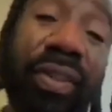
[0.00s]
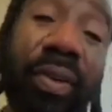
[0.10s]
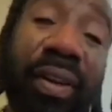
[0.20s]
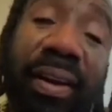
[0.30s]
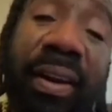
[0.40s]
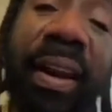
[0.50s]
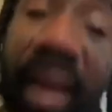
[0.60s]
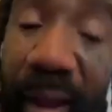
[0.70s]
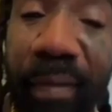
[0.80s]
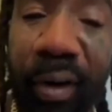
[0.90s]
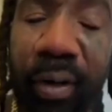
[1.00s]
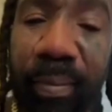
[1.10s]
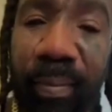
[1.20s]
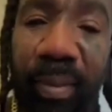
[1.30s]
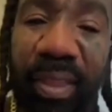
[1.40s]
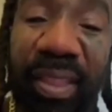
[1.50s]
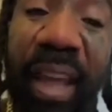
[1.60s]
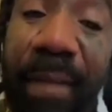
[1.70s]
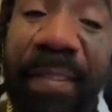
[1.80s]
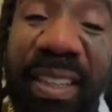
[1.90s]
but you would never
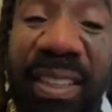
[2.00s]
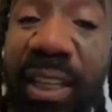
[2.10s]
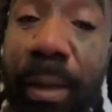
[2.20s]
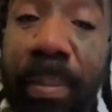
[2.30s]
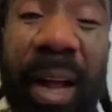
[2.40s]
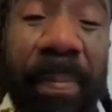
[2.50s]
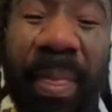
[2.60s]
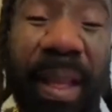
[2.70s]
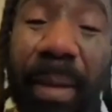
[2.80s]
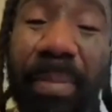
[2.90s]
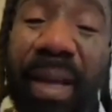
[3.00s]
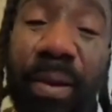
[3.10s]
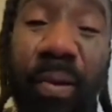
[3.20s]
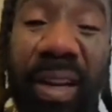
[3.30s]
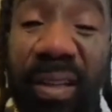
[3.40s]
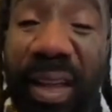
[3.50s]
definitely see my like blood.